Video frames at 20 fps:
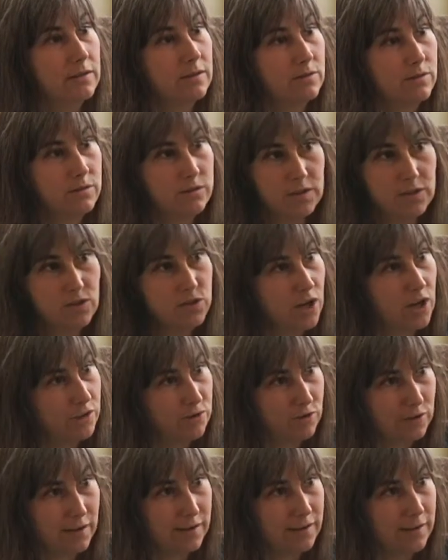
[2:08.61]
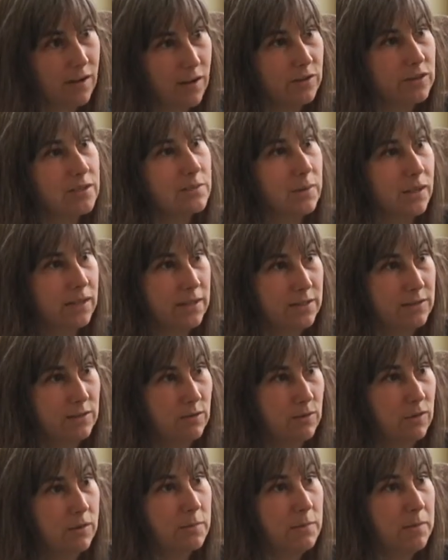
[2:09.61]
So there's a judge that ultimately is
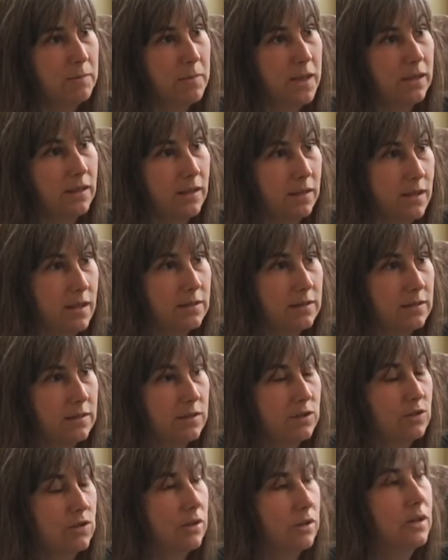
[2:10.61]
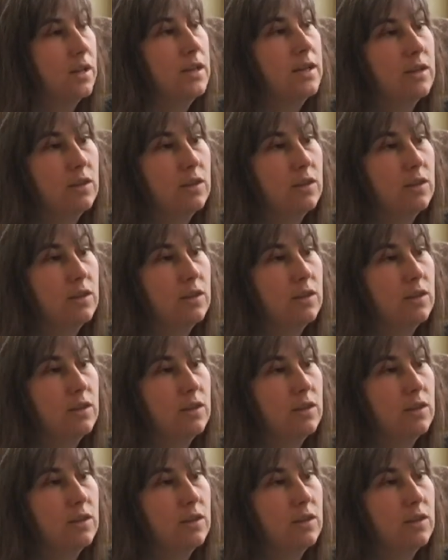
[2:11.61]
going to be making that decision.